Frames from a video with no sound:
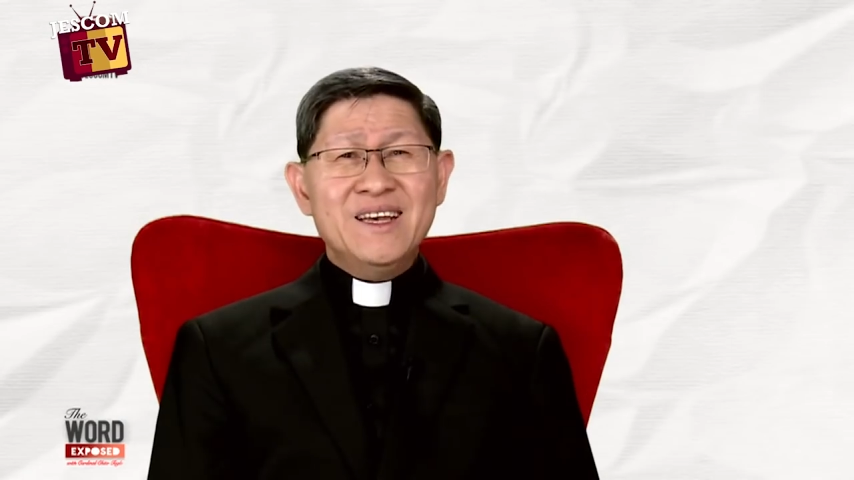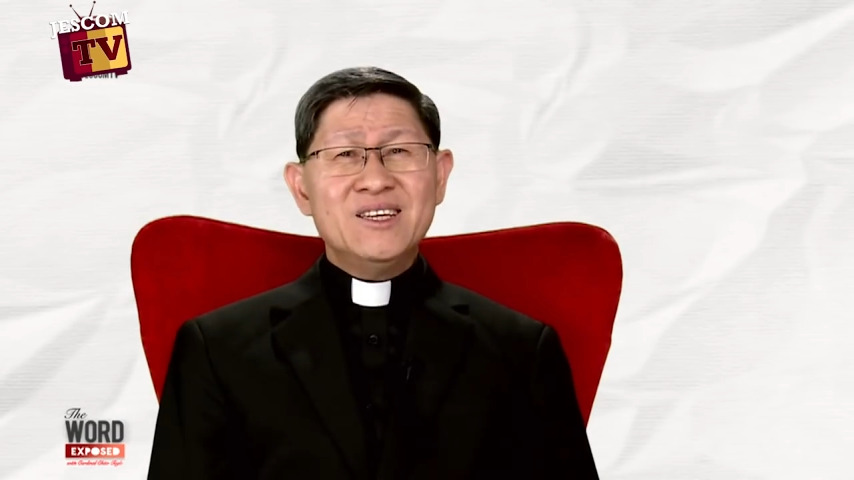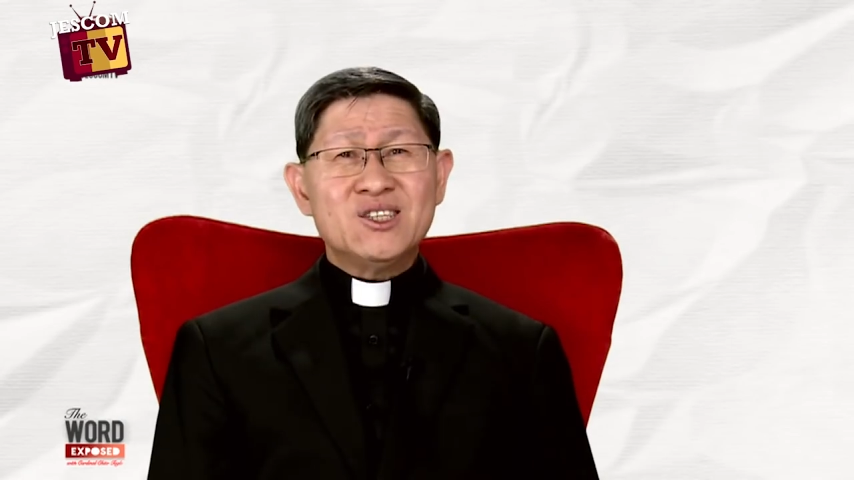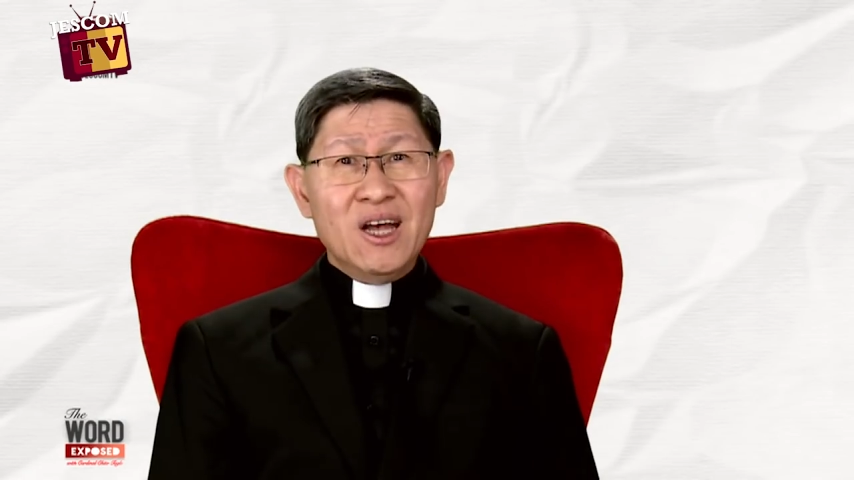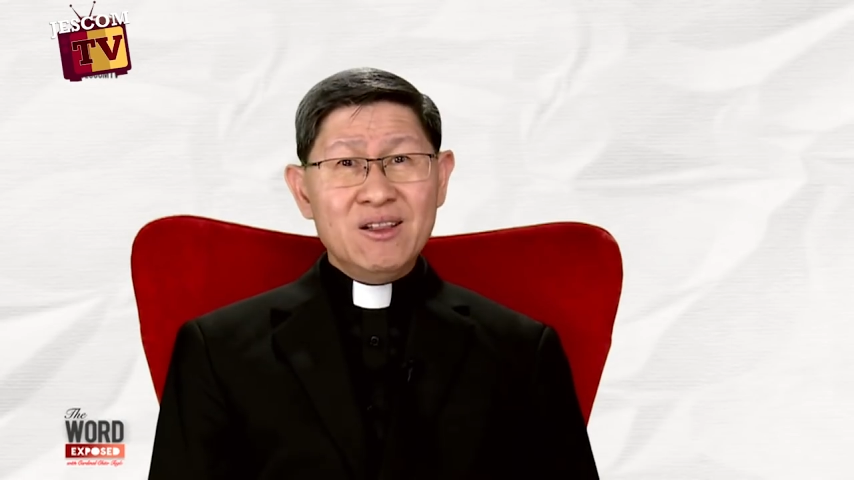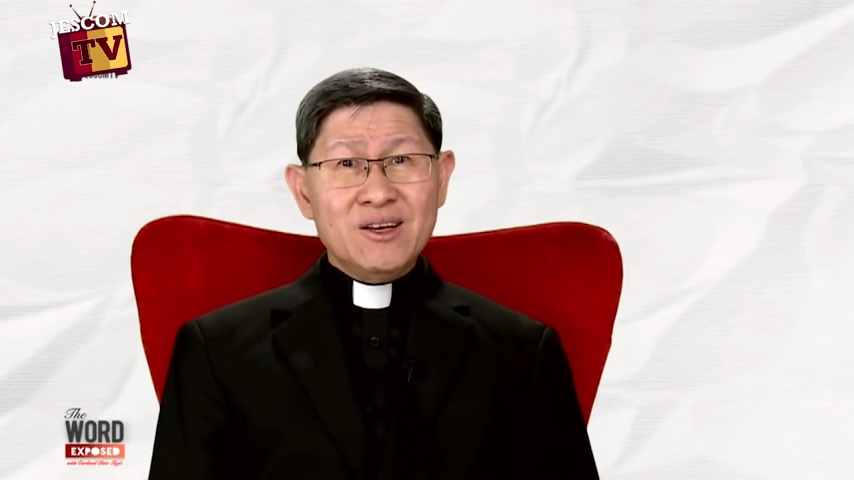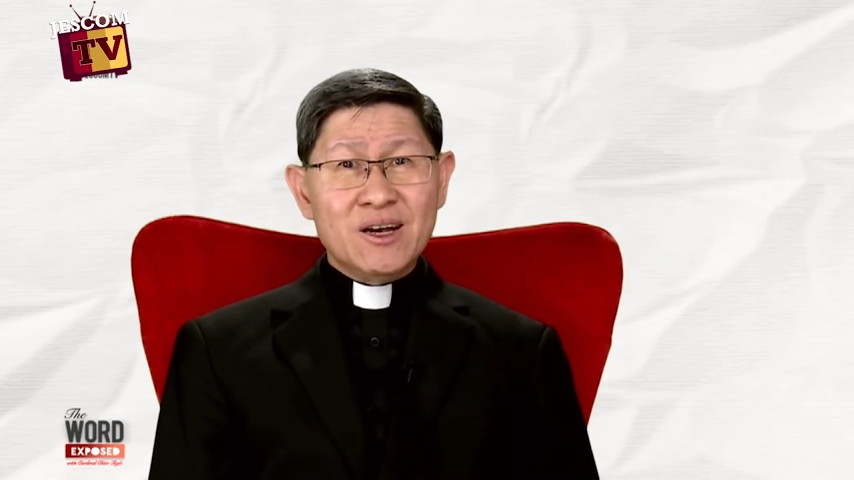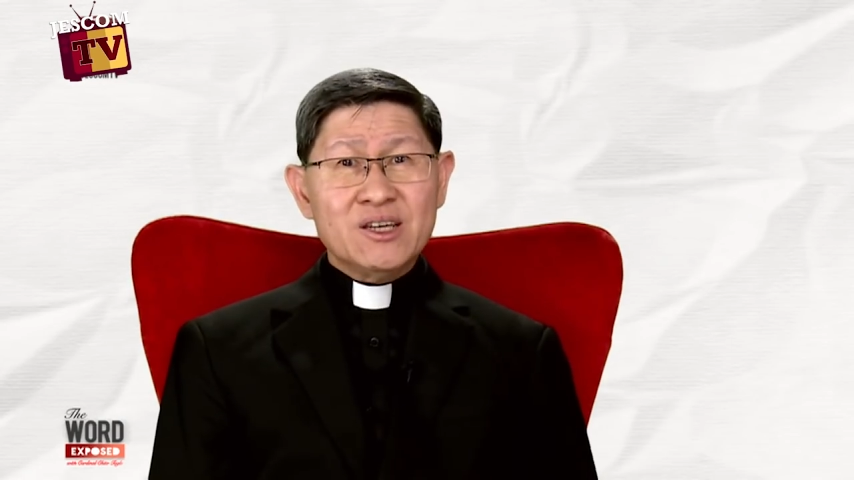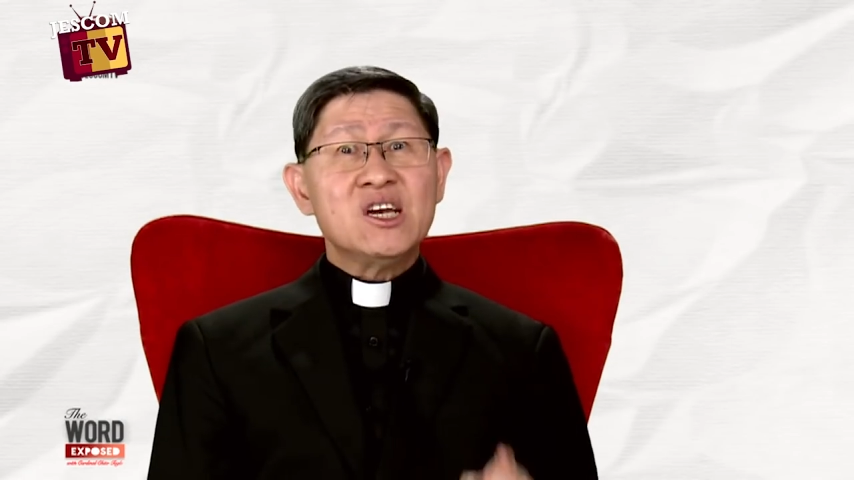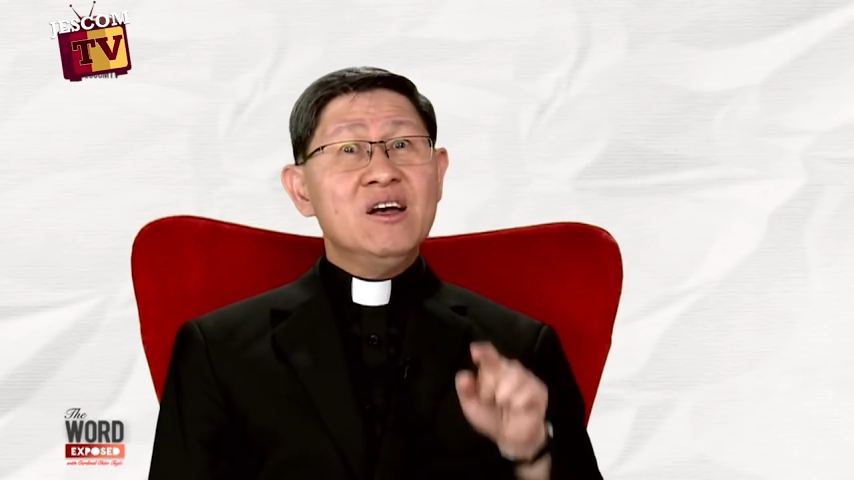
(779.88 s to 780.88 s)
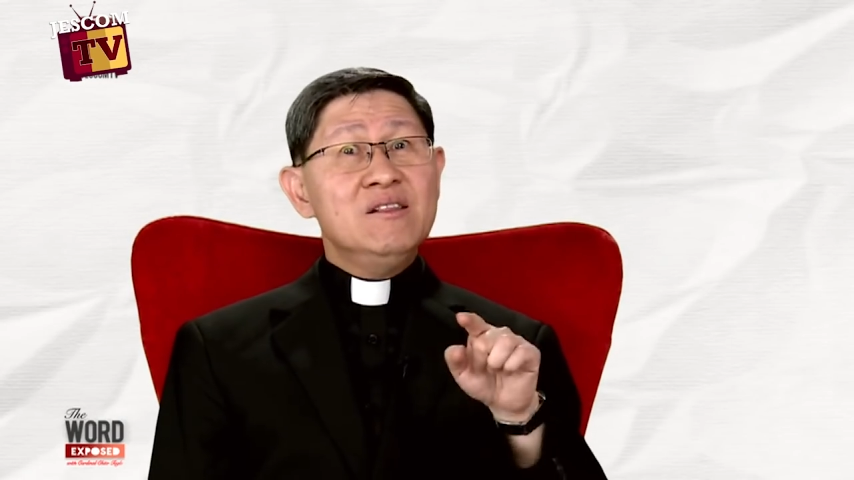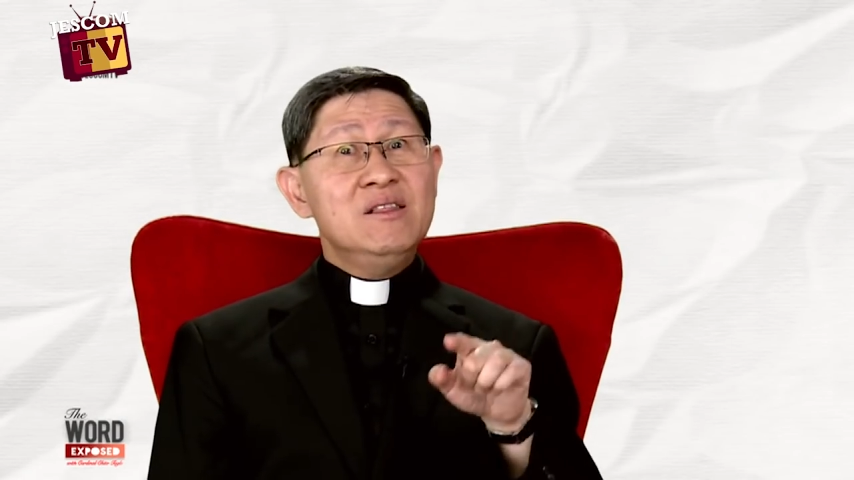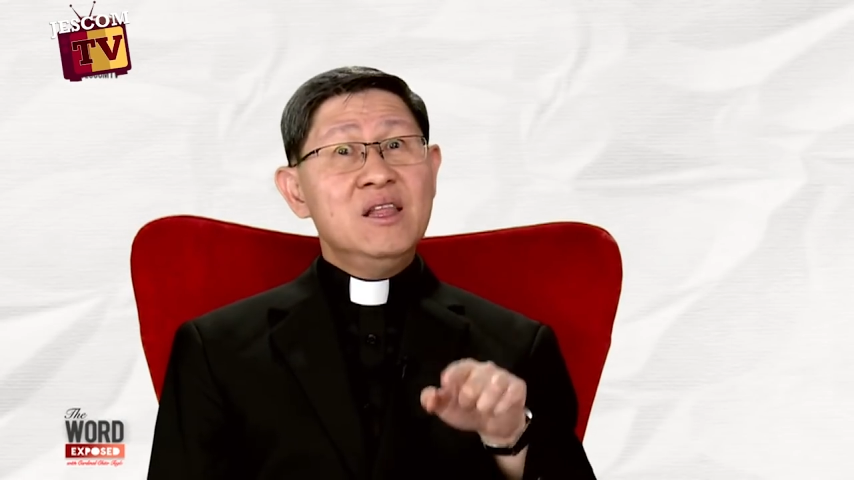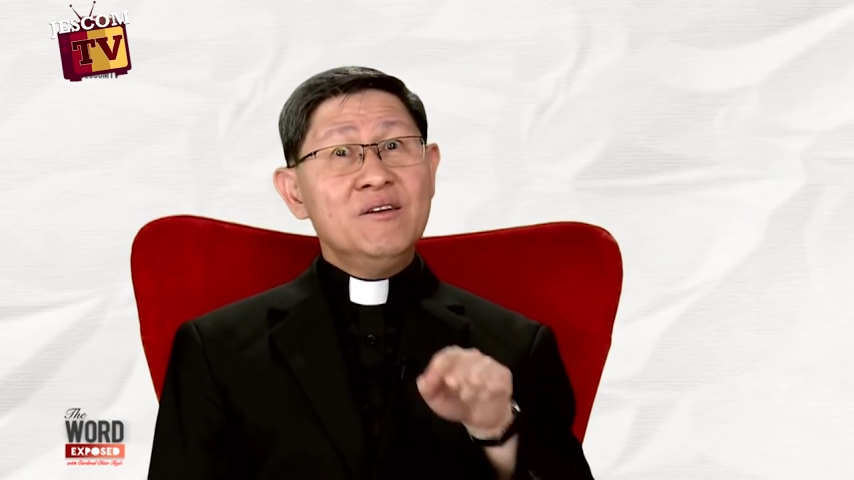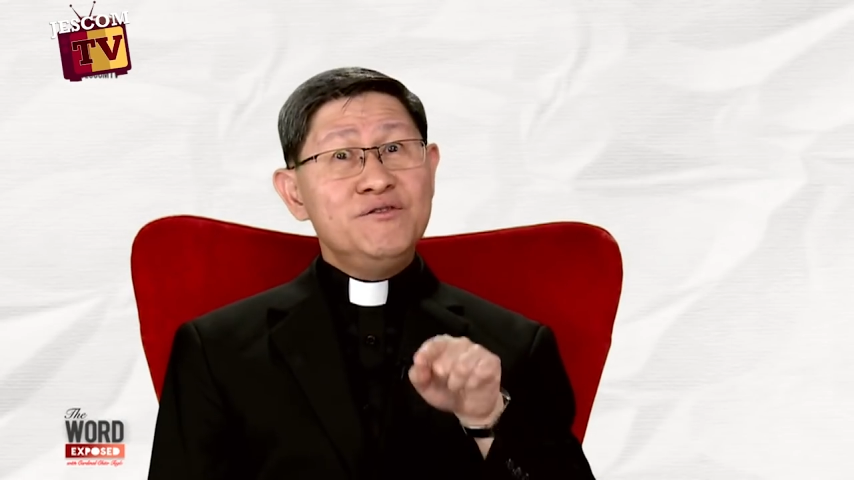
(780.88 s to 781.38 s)
He's telling us,
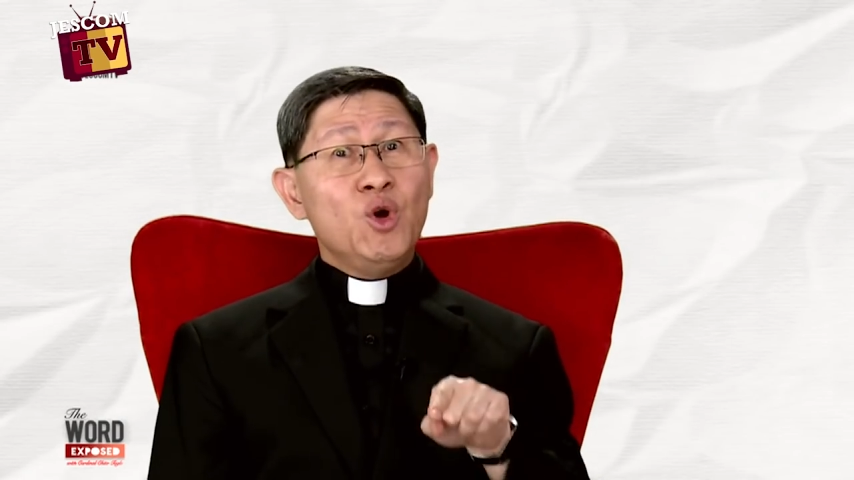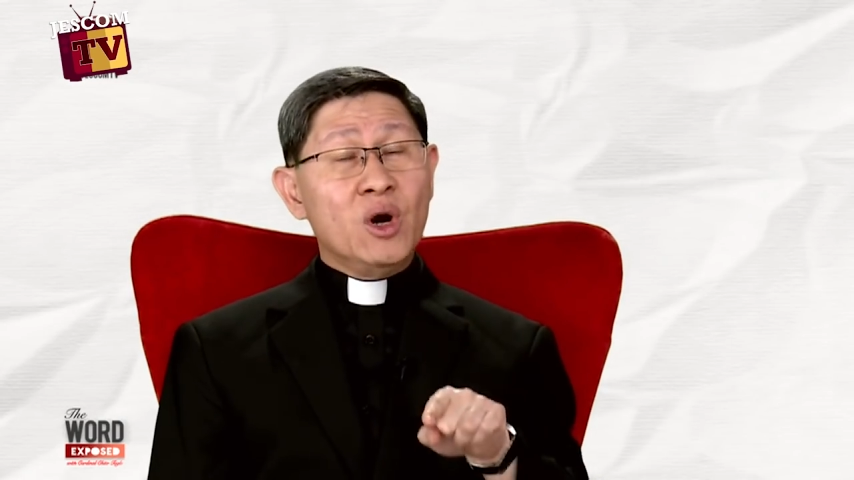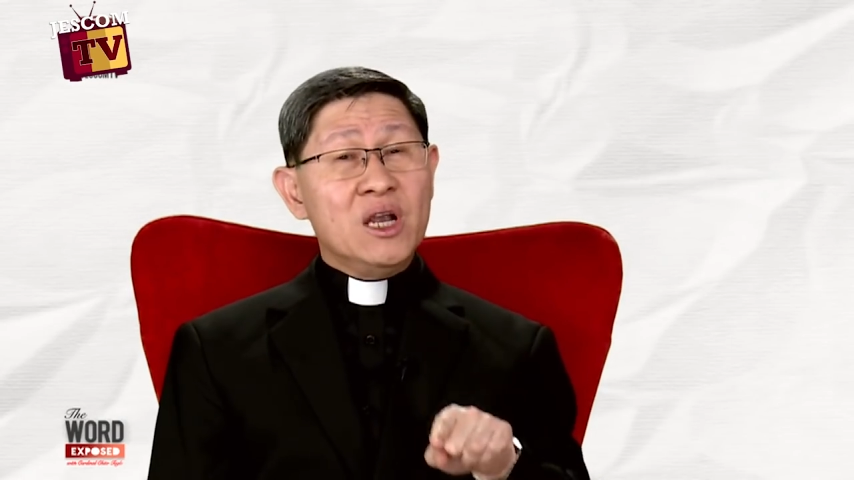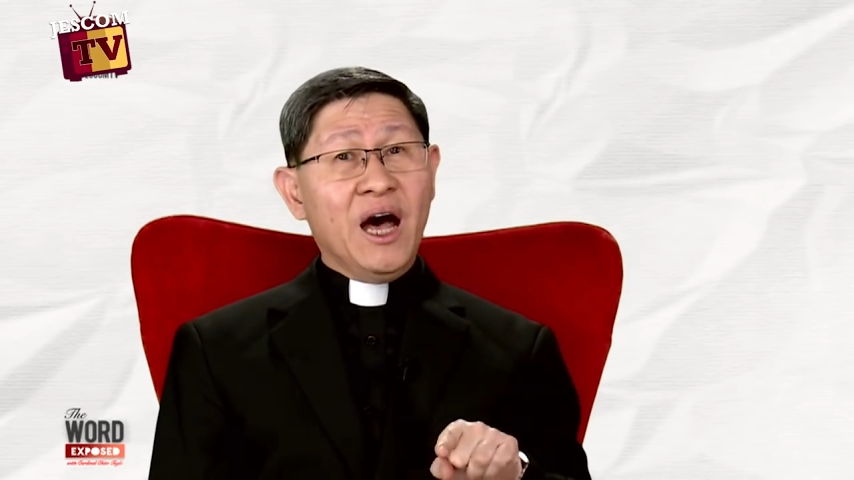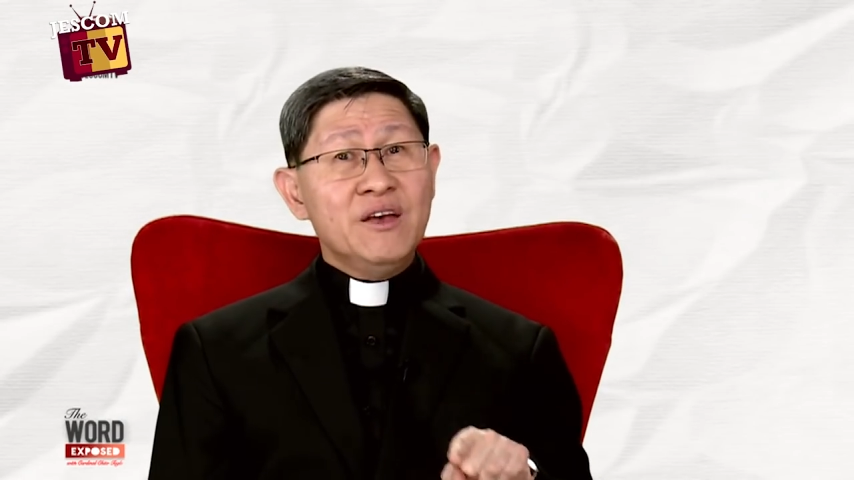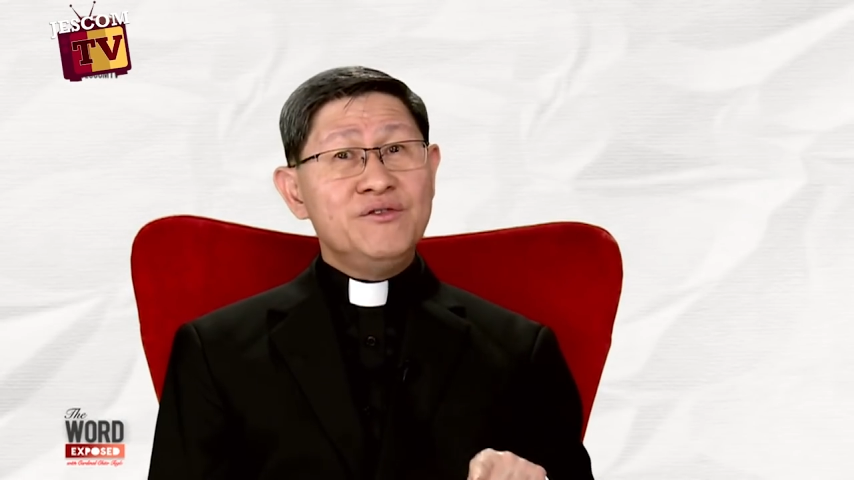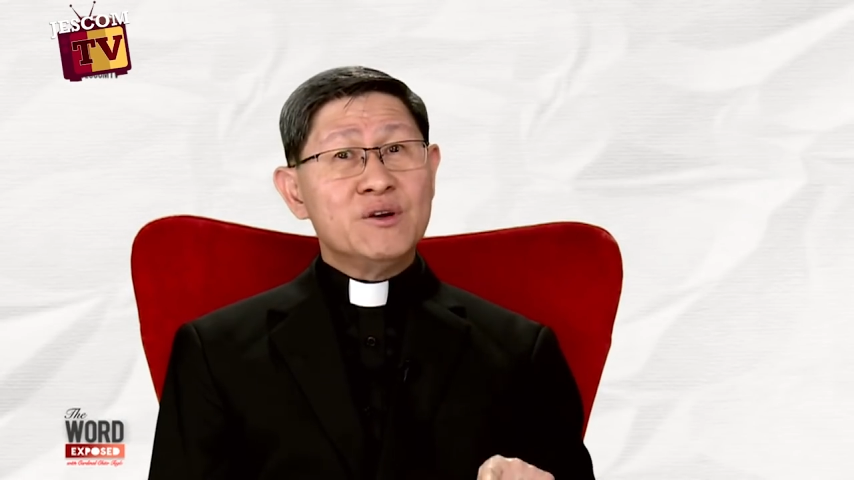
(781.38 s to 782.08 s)
live your life